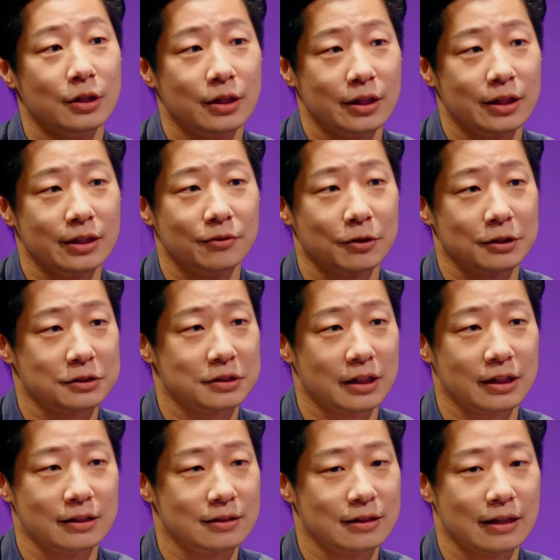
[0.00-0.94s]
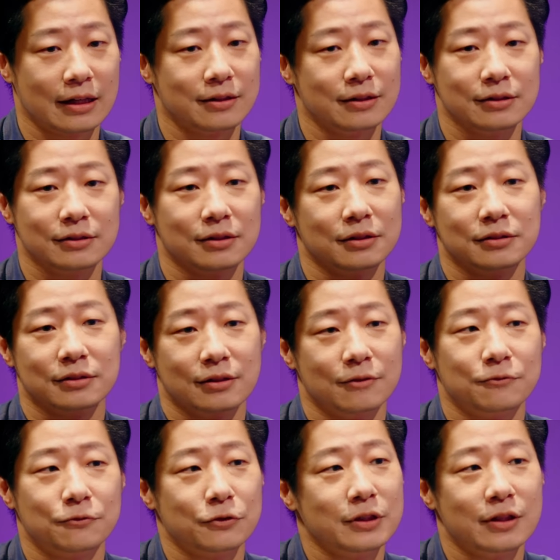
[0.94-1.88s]
He was saying that this is the
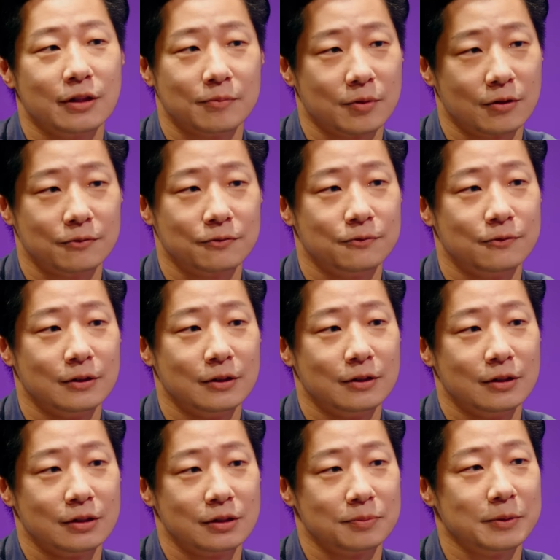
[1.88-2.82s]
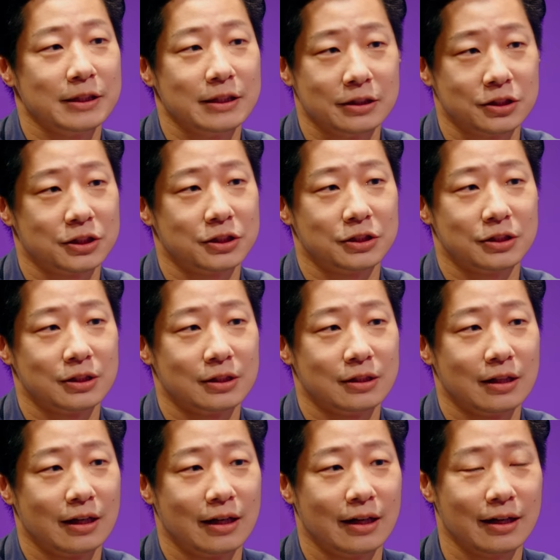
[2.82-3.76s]
freedom of speech.
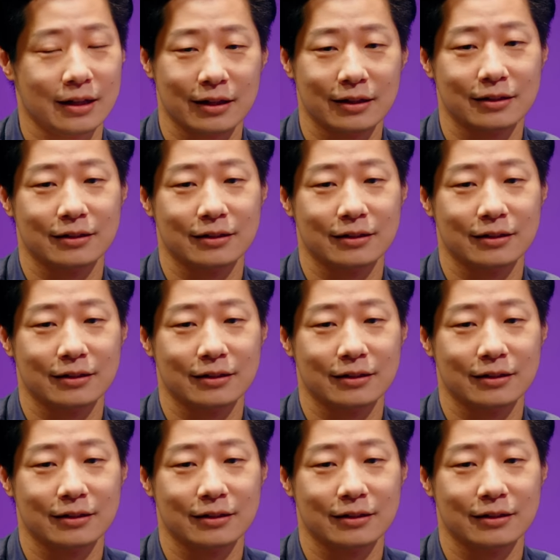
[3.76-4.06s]
Mm-hmm, mm-hmm.